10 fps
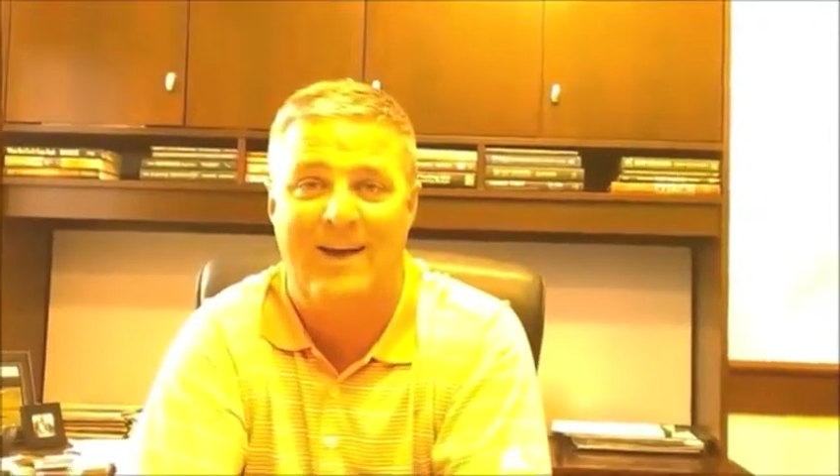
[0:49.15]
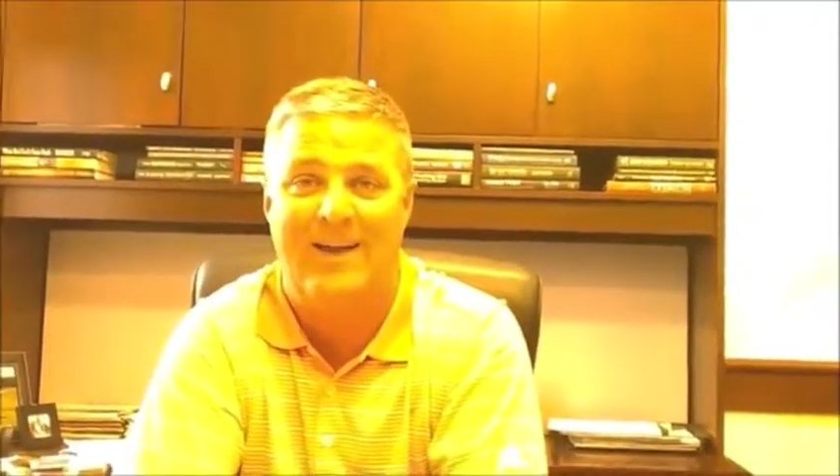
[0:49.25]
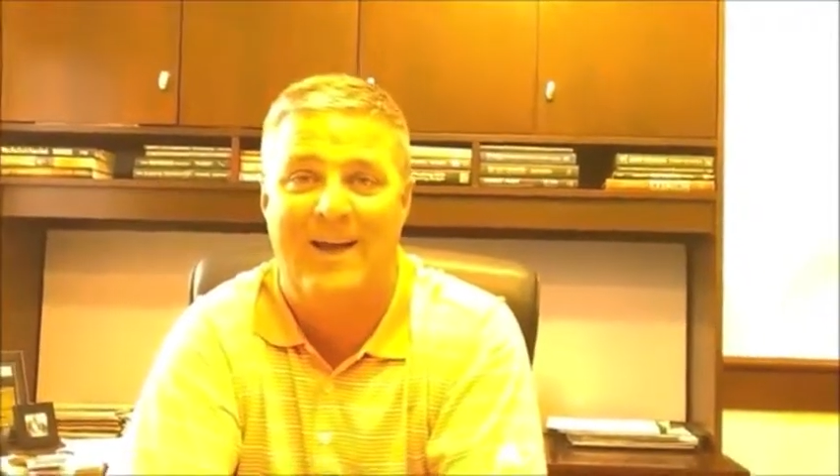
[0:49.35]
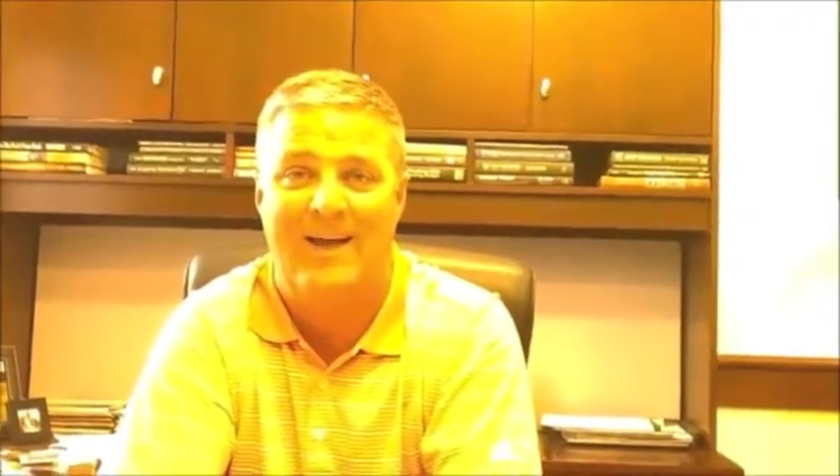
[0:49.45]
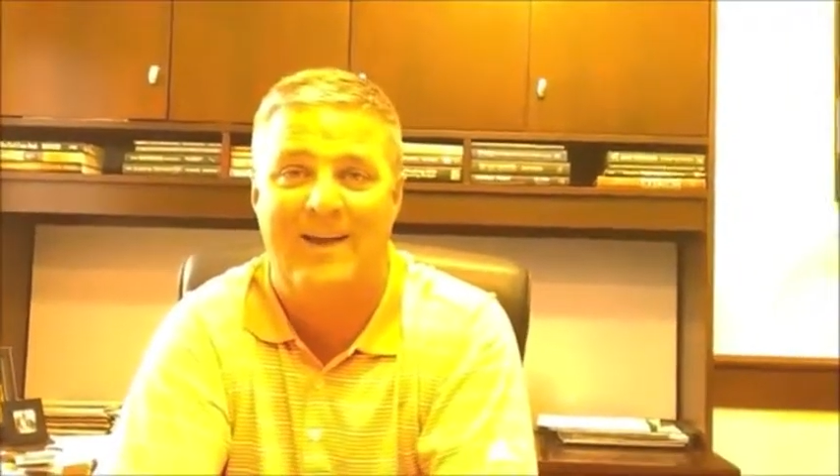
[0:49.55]

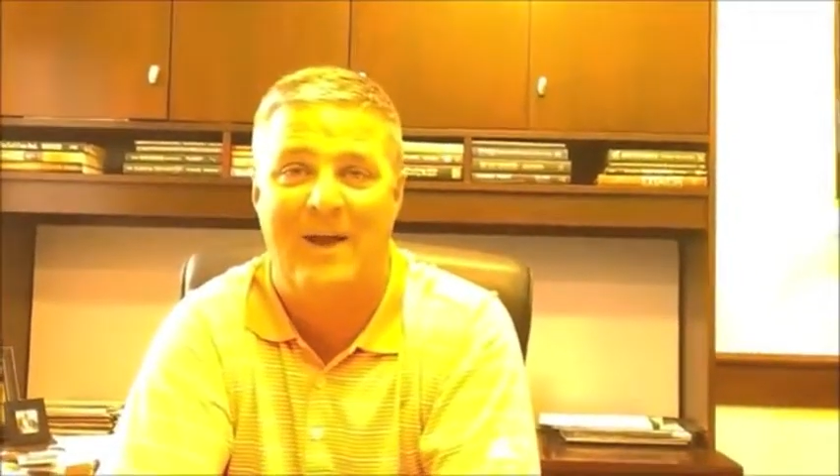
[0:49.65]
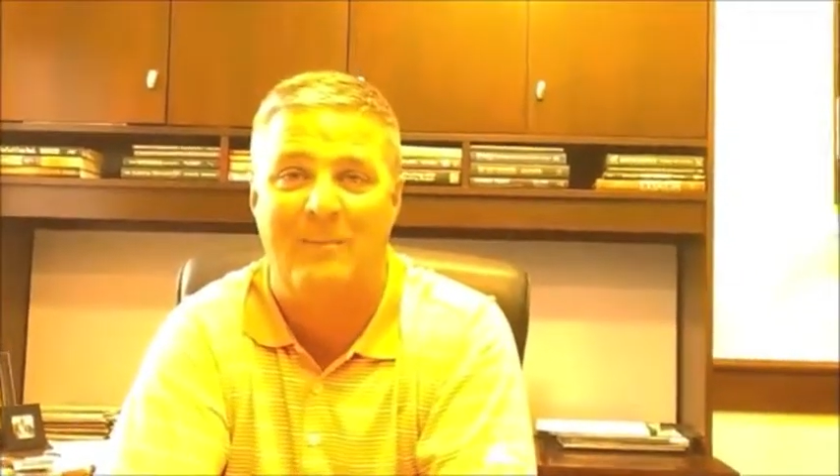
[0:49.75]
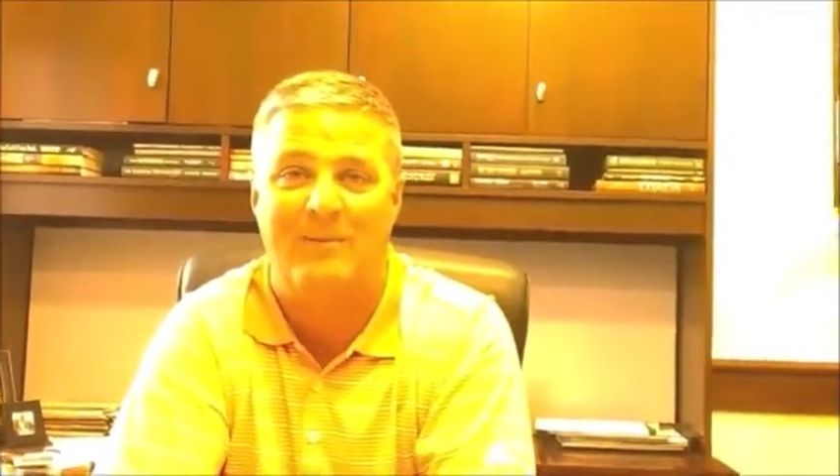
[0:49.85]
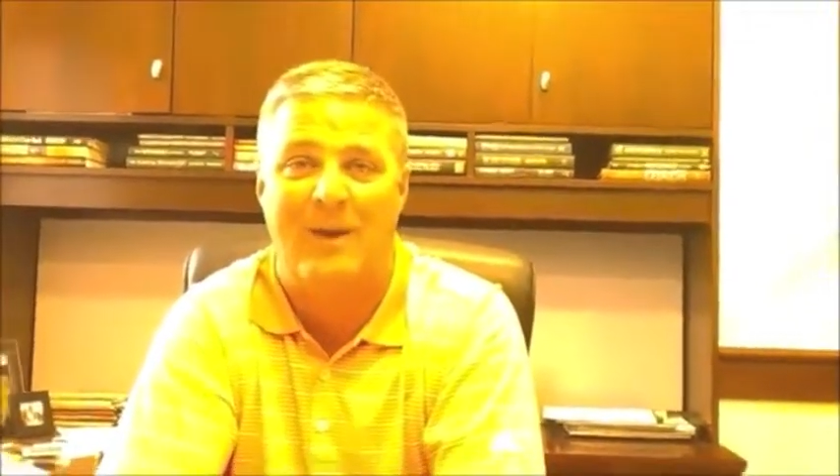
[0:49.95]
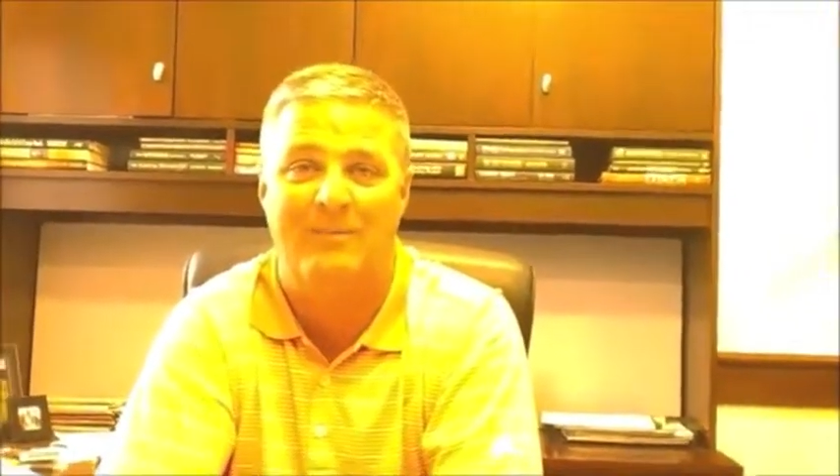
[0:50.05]

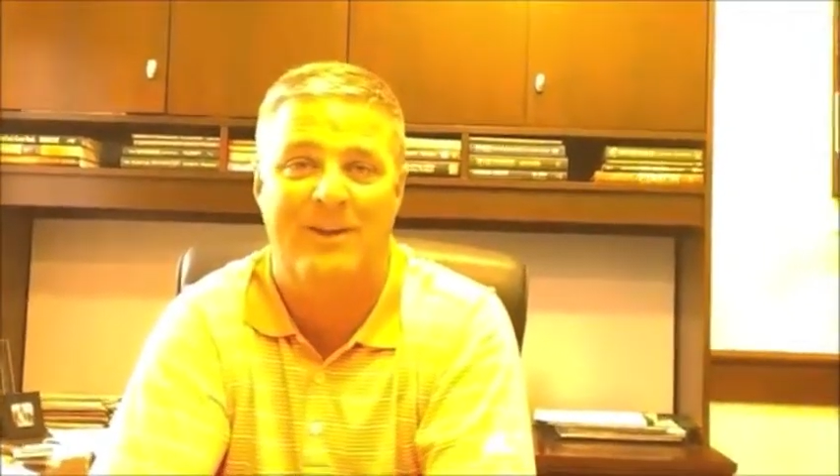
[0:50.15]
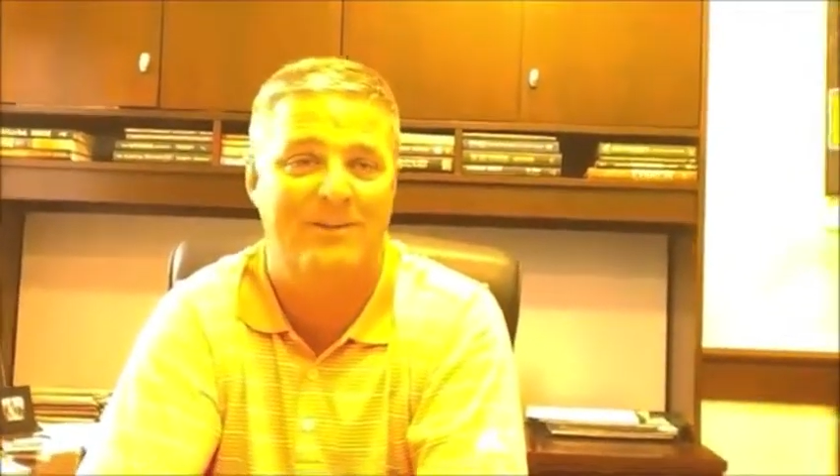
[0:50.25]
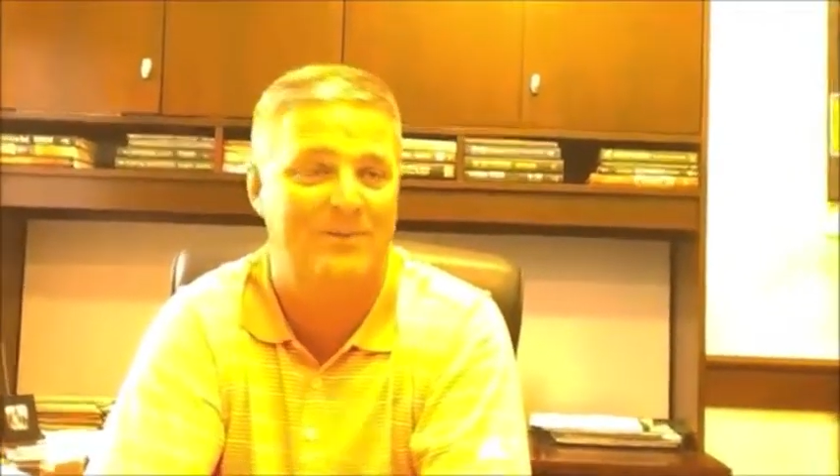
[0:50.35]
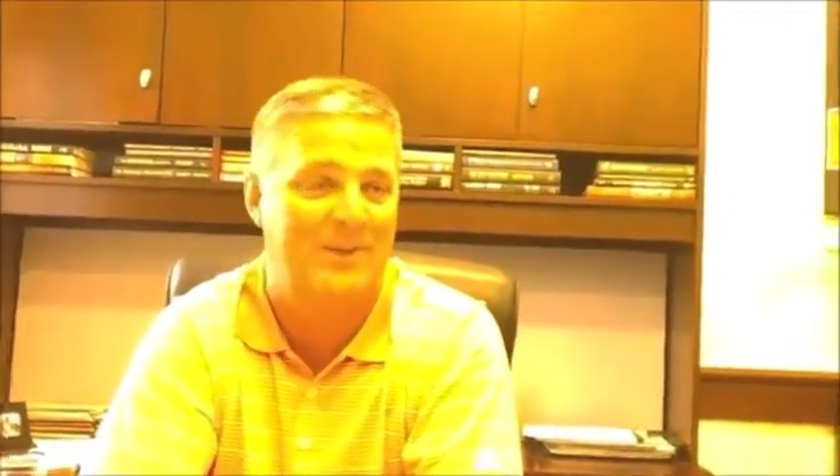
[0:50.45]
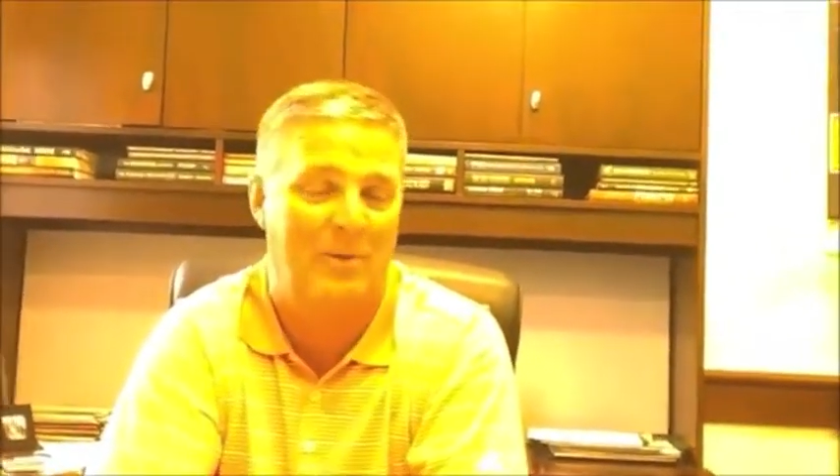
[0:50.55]
I'm
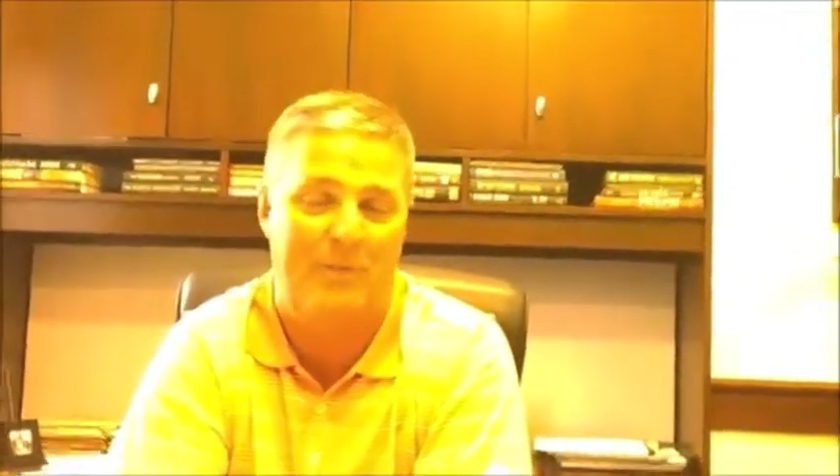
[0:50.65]
just tell